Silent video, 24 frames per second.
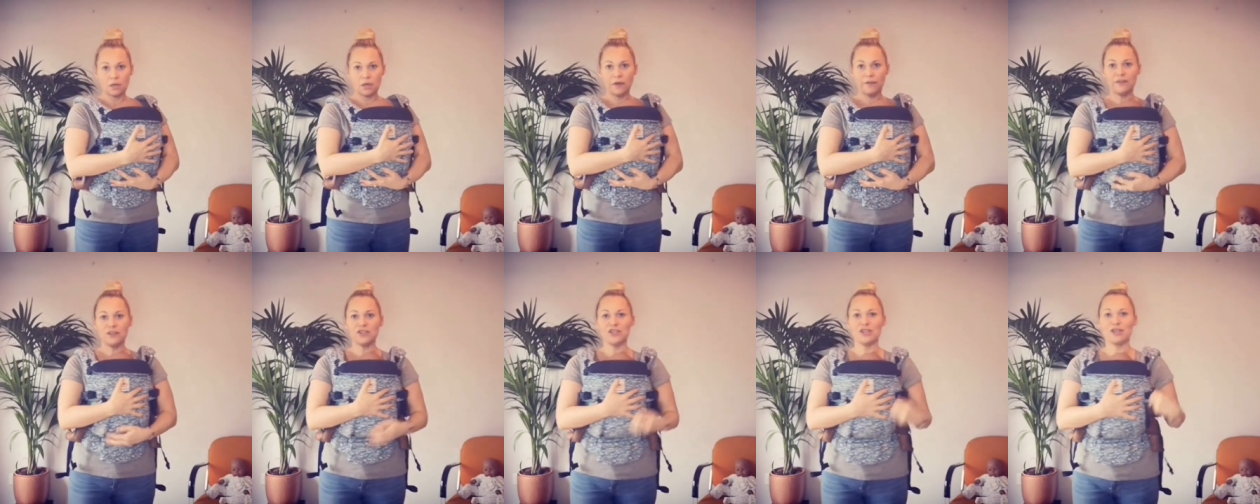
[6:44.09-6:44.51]

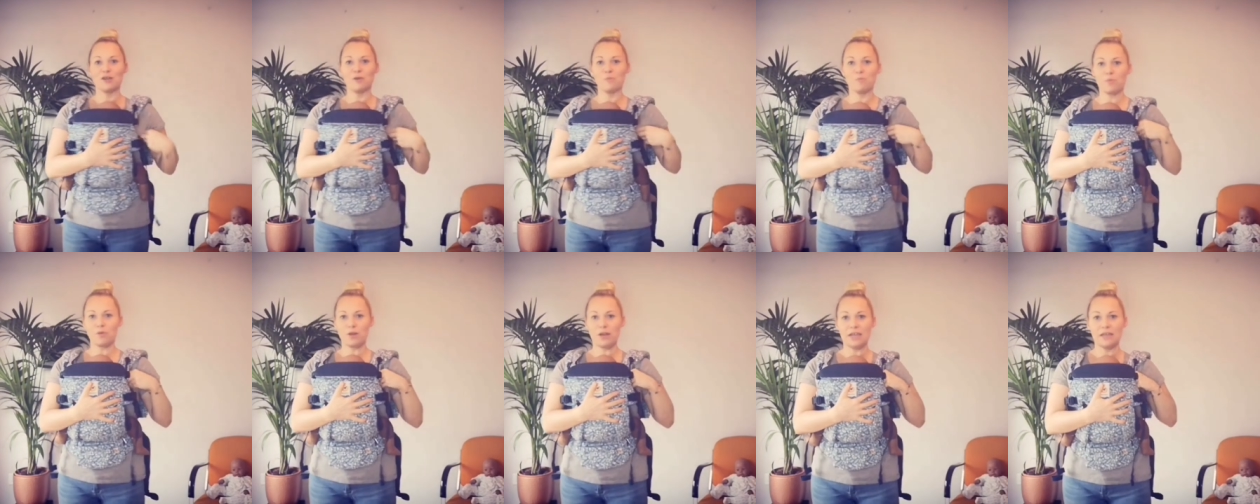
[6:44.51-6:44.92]
and that she
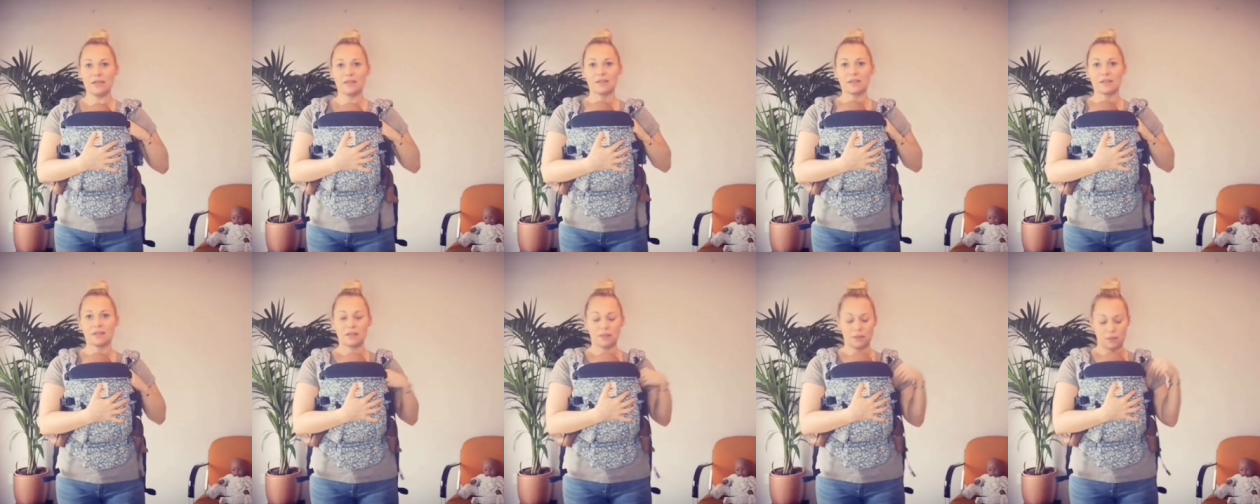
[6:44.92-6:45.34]
can
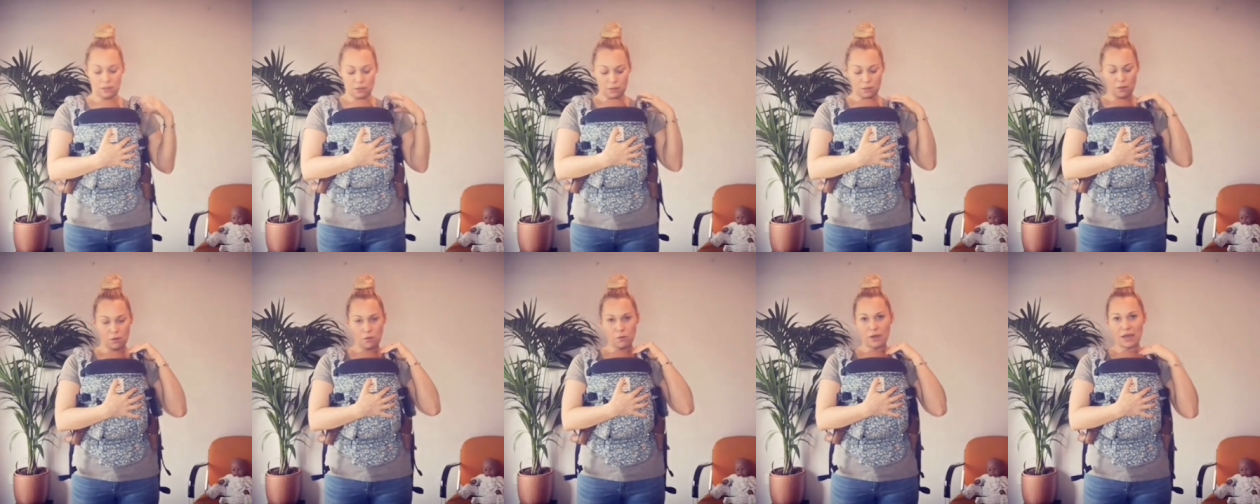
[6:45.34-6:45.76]
breathe.
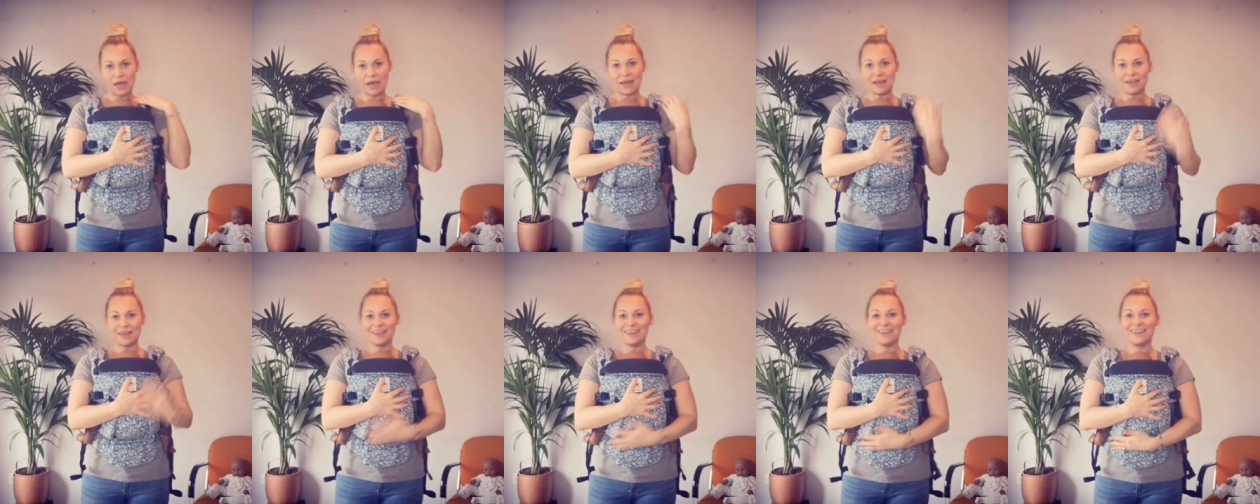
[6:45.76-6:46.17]

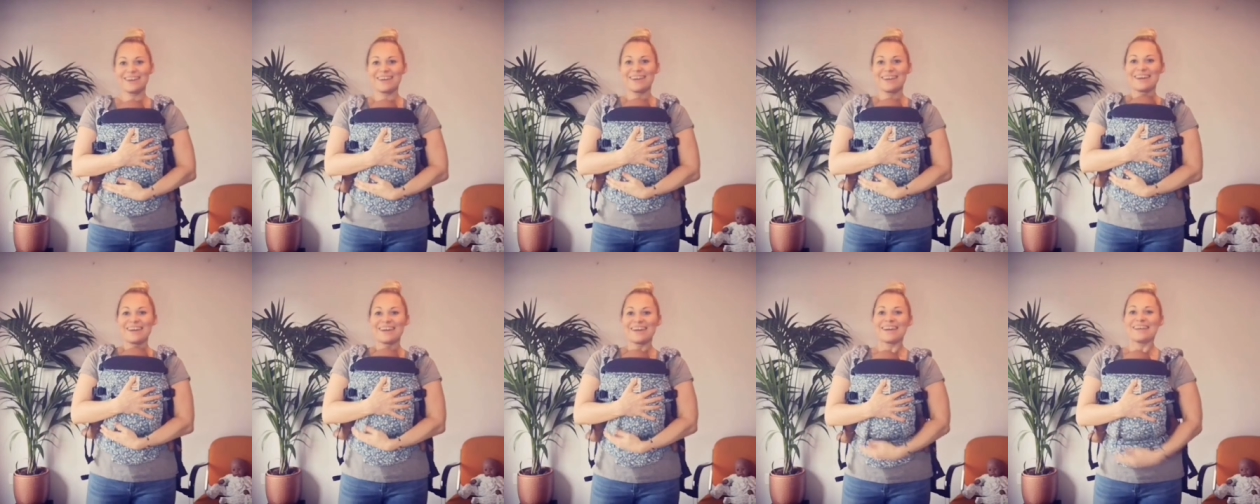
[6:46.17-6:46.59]
Okay.
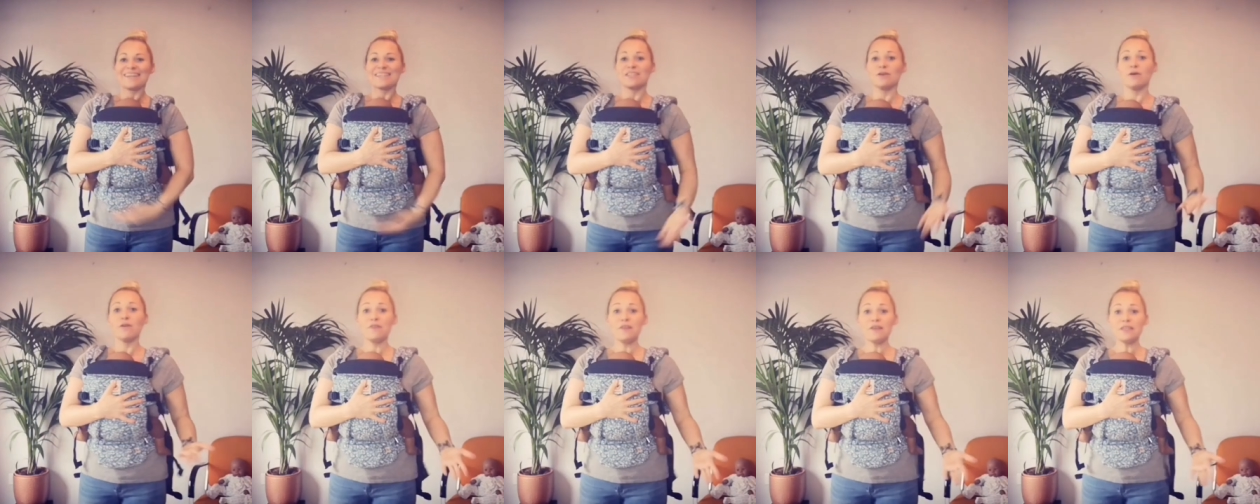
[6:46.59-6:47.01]

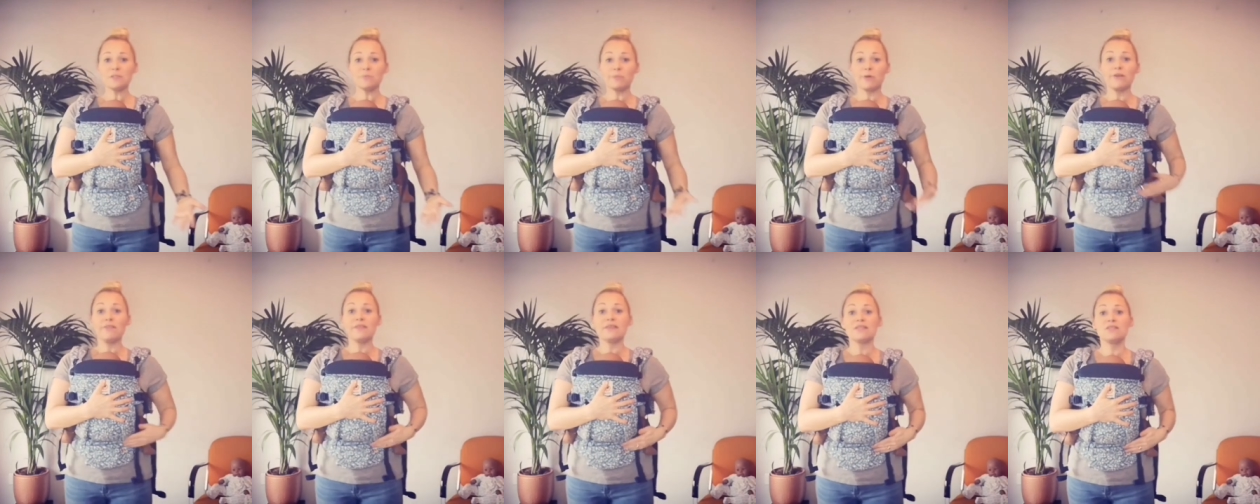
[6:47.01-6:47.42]
So at this
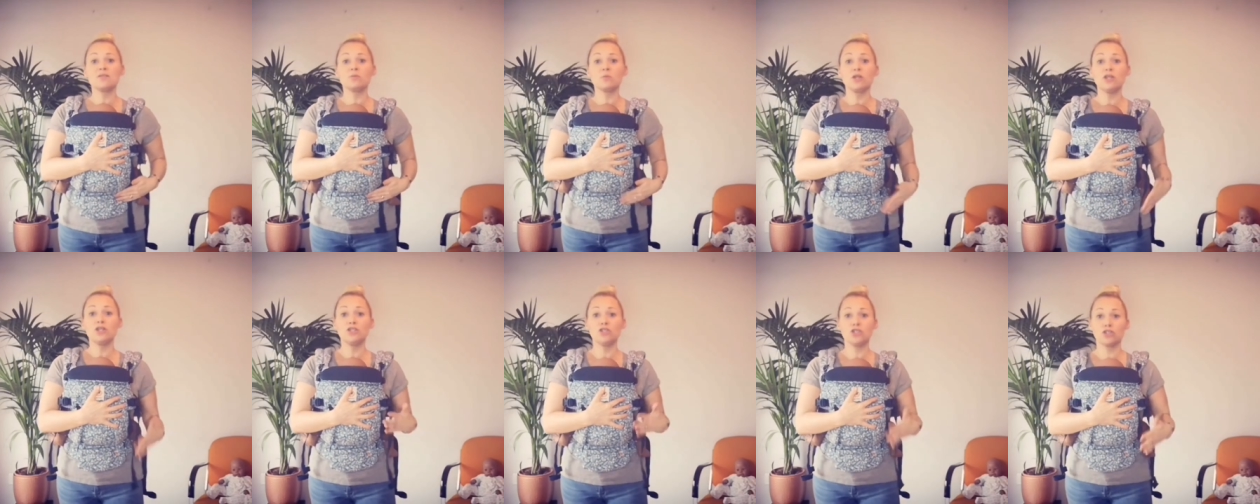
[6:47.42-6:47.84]
point, this
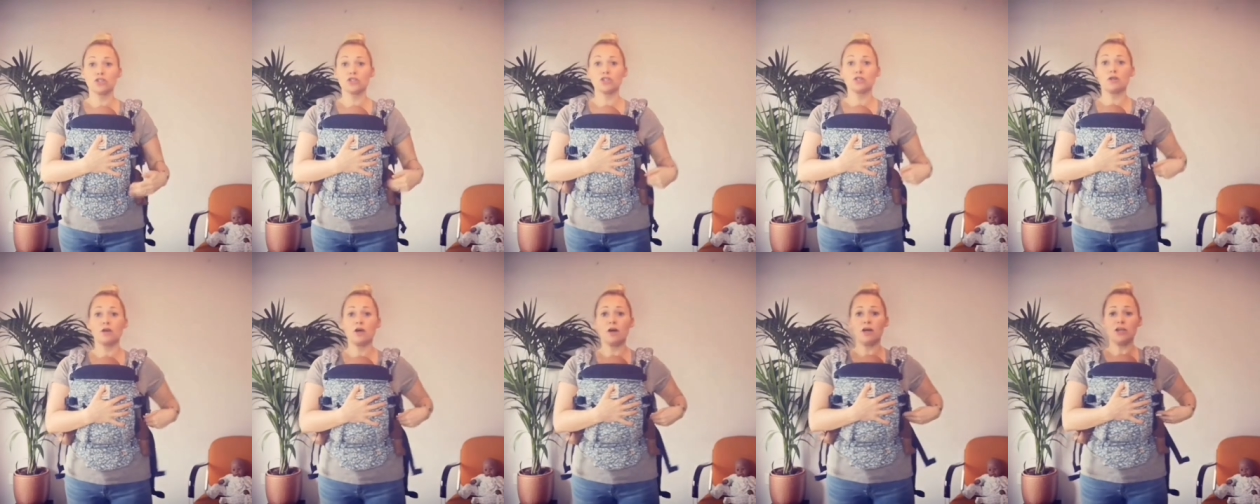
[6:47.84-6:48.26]
is where you
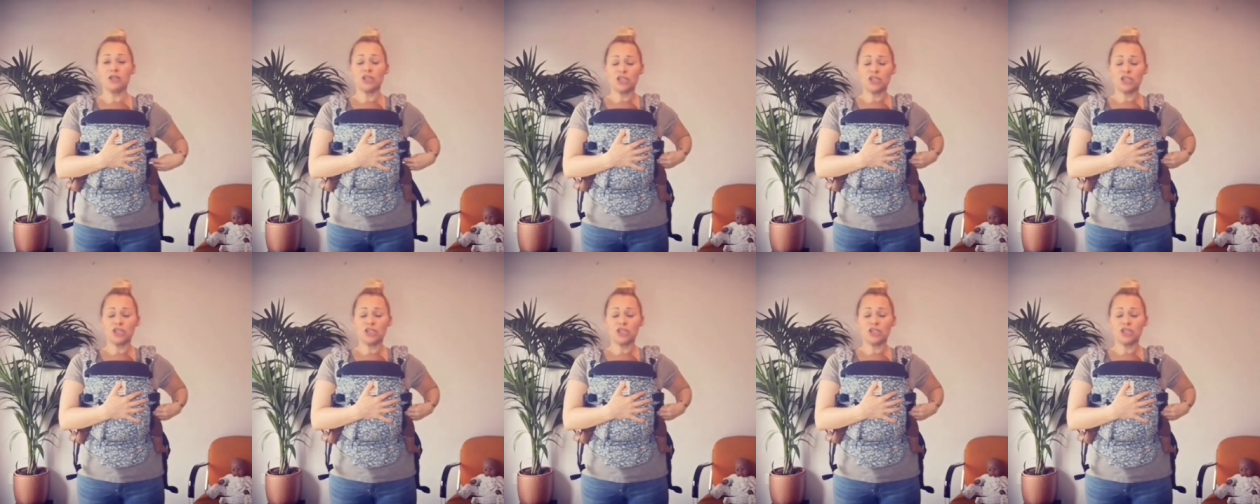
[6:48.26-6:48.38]
just